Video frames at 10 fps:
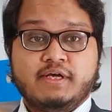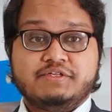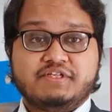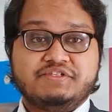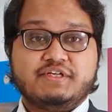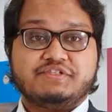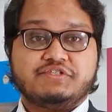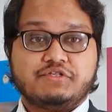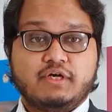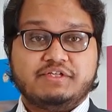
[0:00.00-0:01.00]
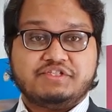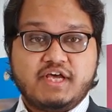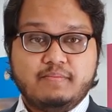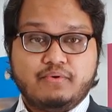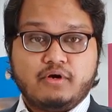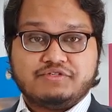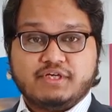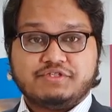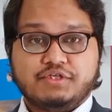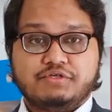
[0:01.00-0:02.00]
Since it's a solid-state
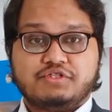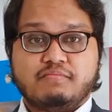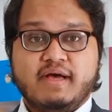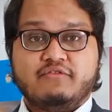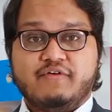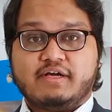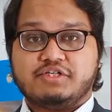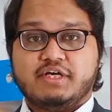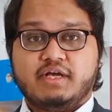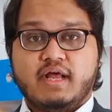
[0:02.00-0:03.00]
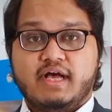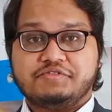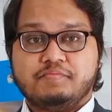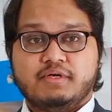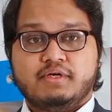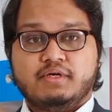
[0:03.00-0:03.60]
process used to manufacture InAsSb,